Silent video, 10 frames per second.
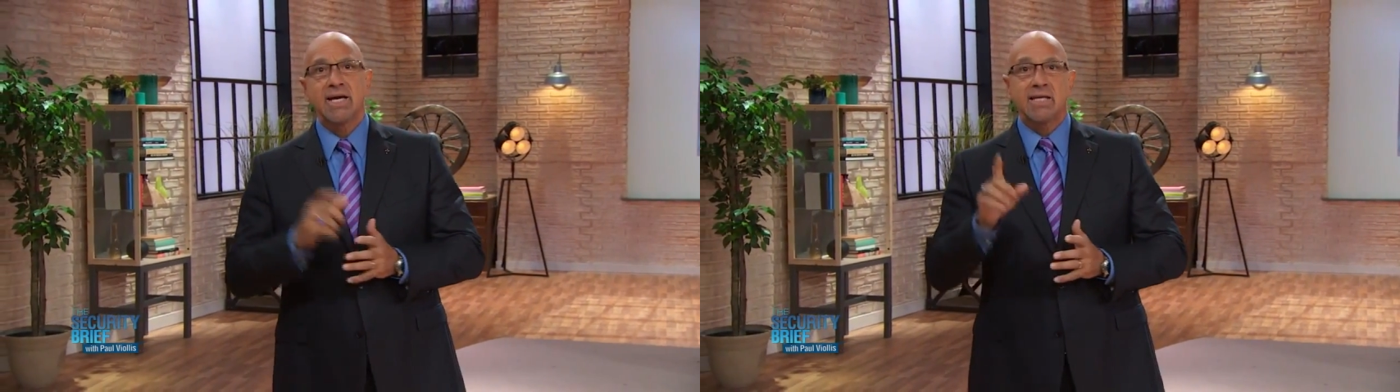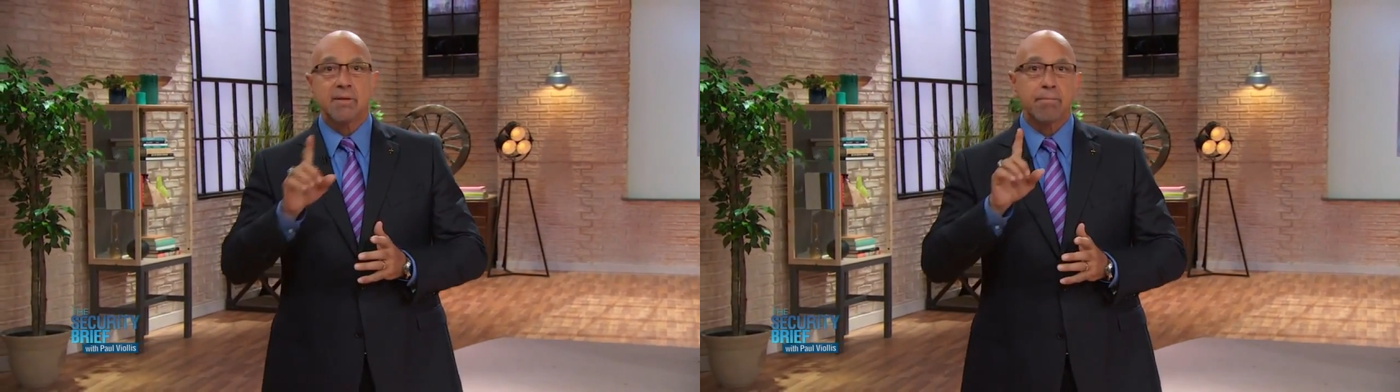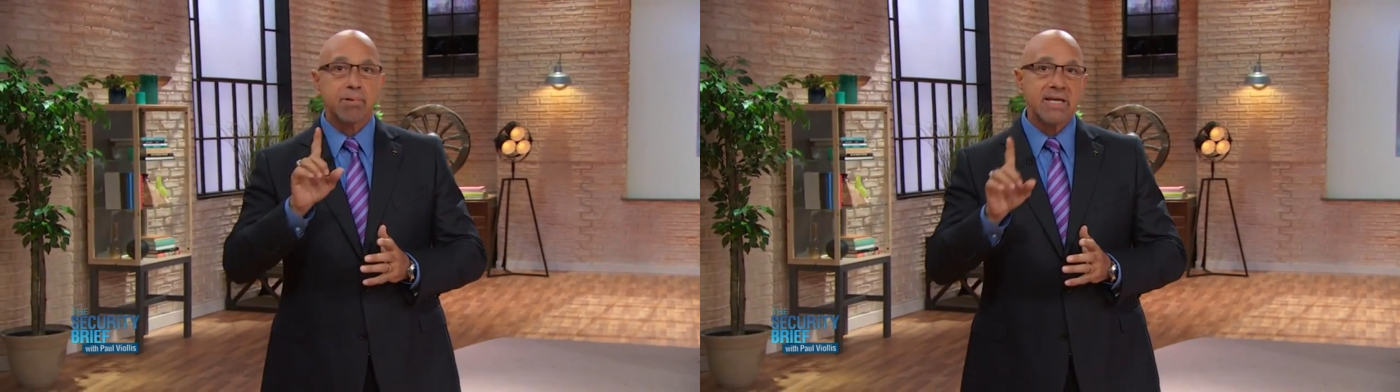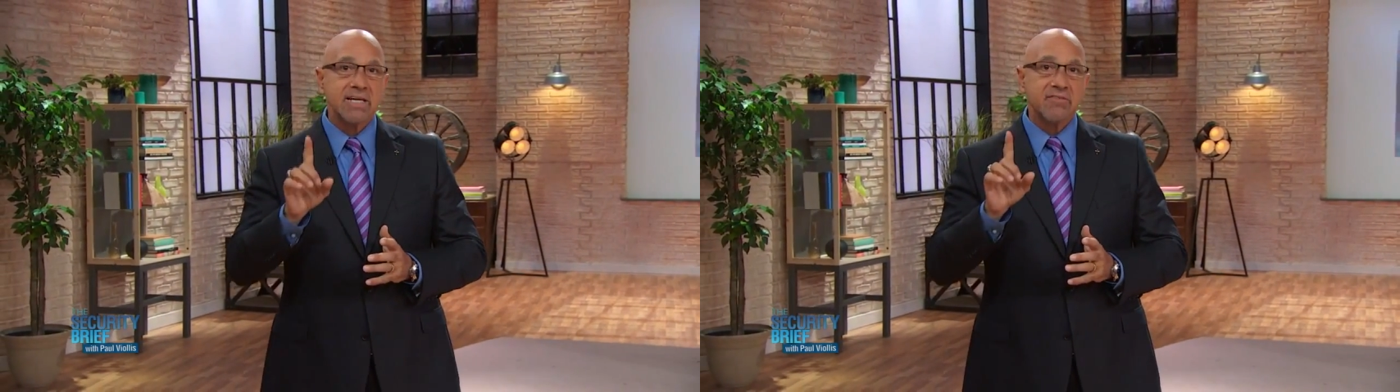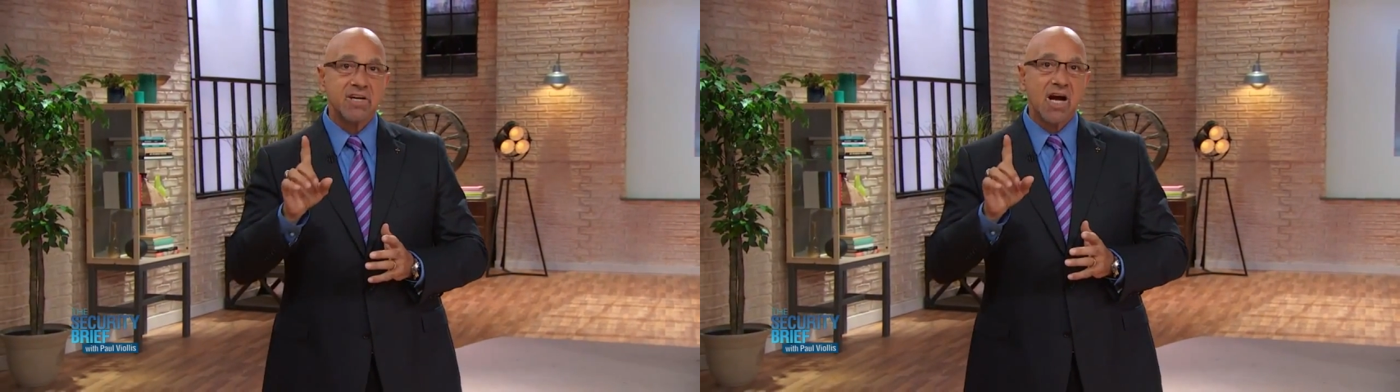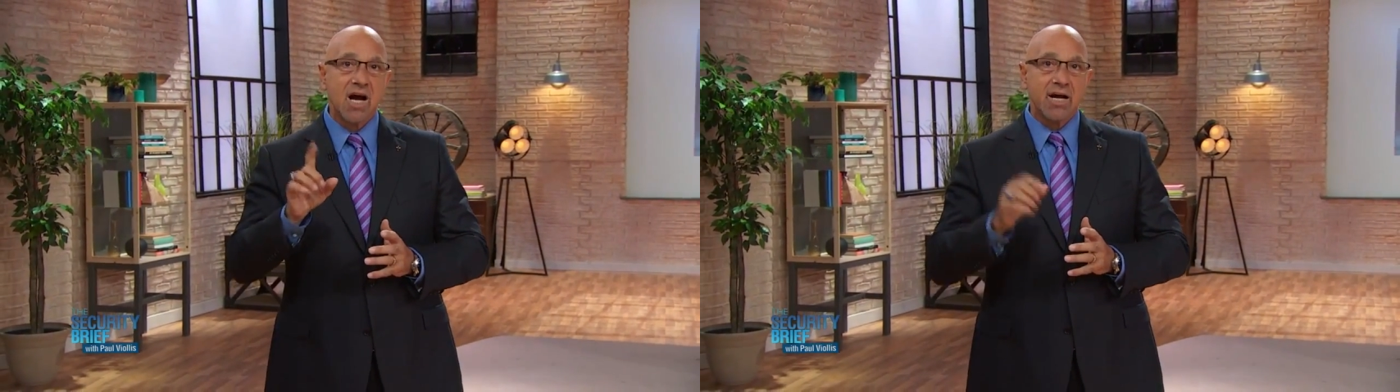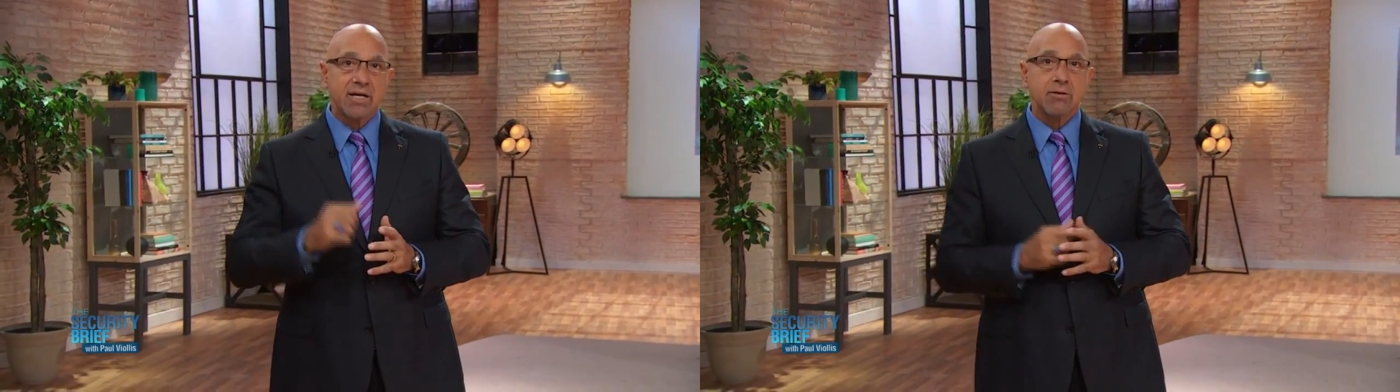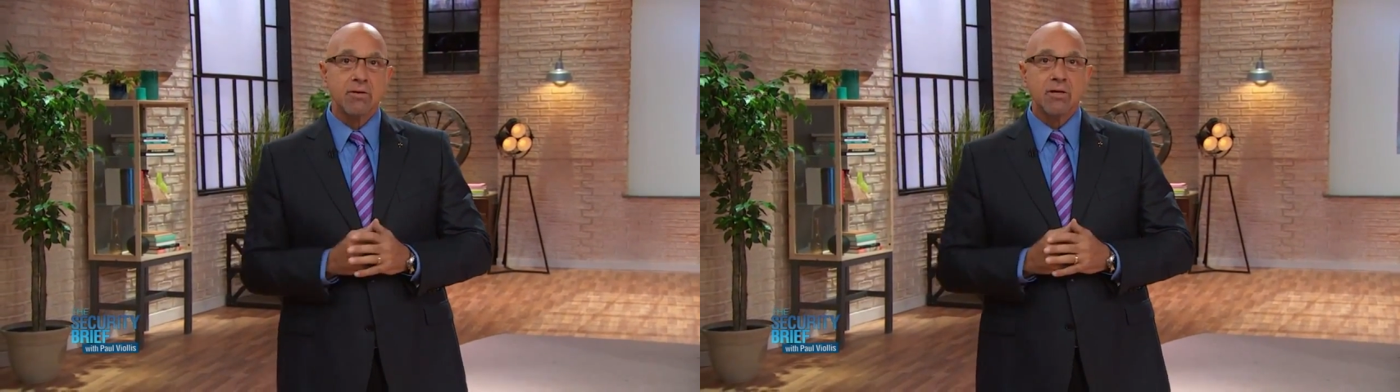in the blink of an eye,
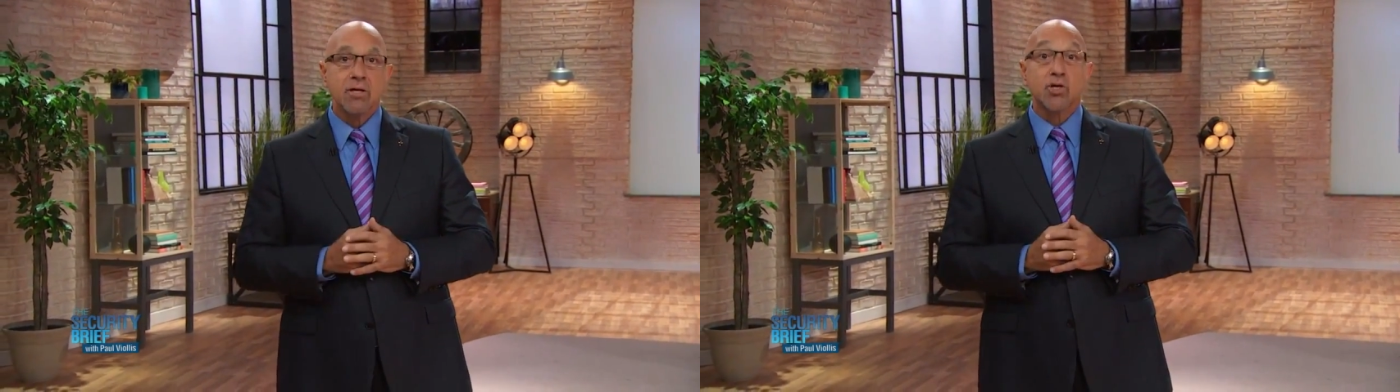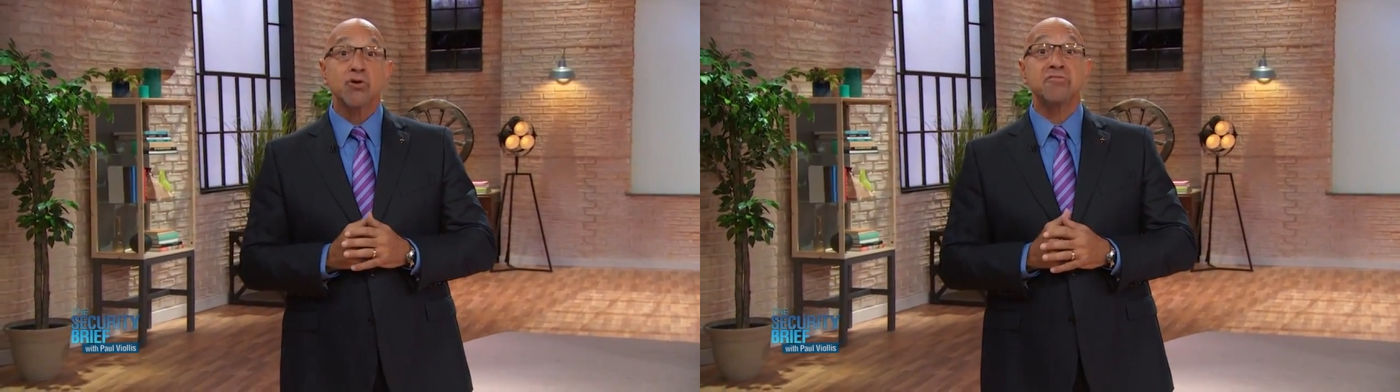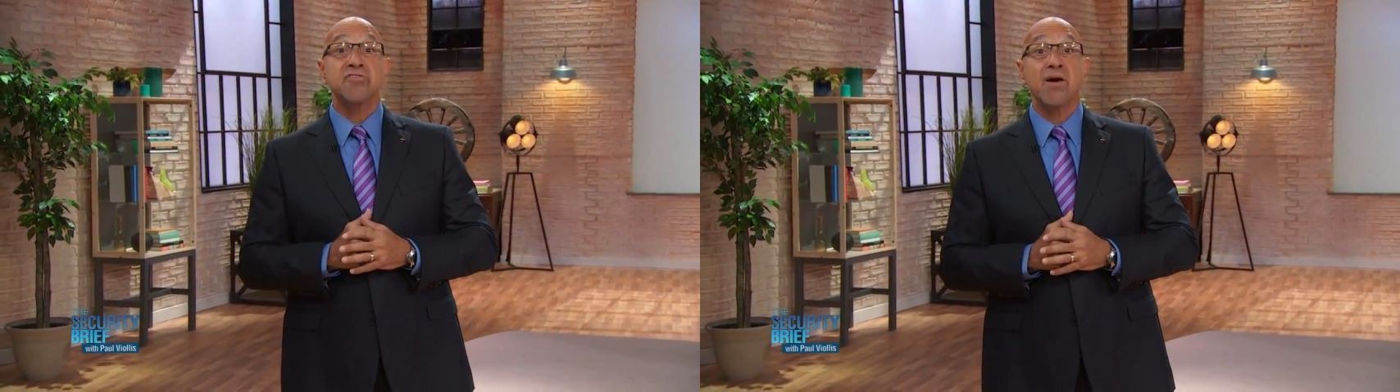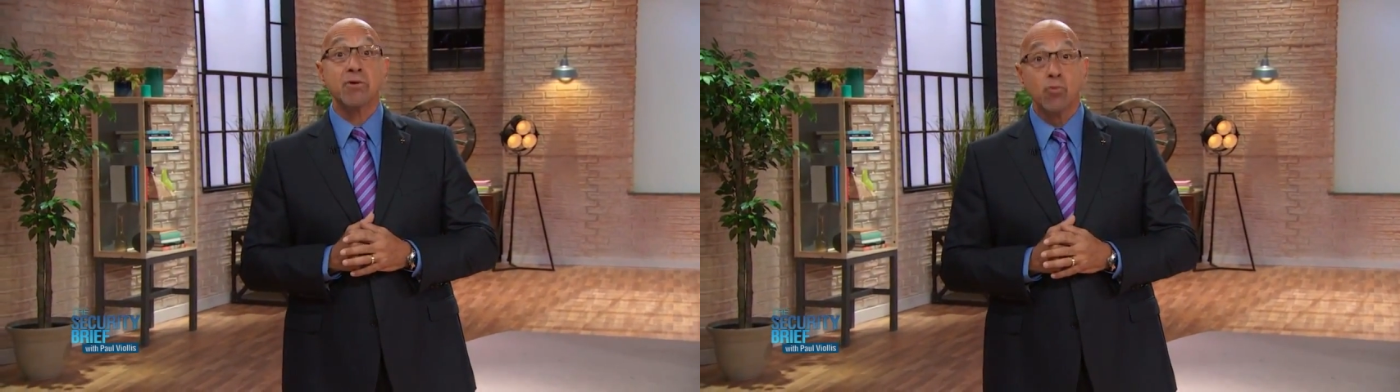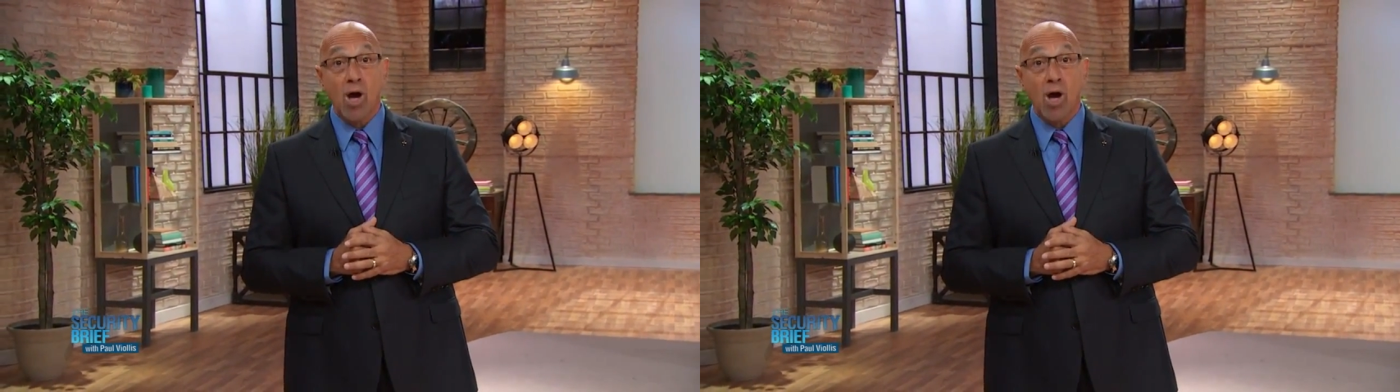it could very